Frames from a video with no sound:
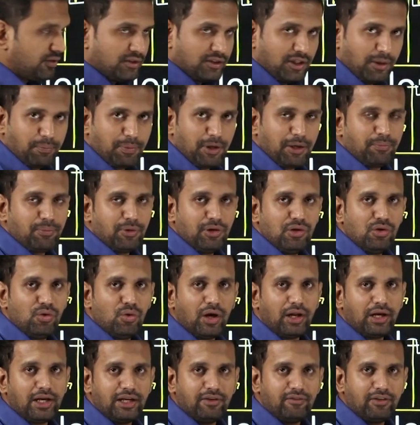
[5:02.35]
the people who
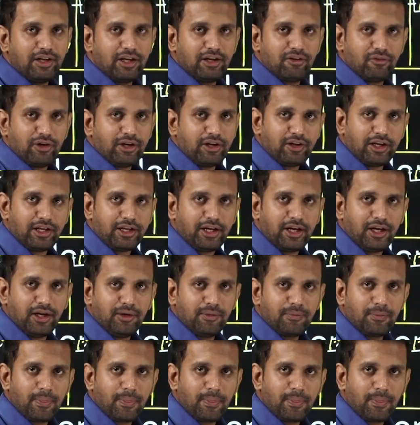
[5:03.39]
are living in one area,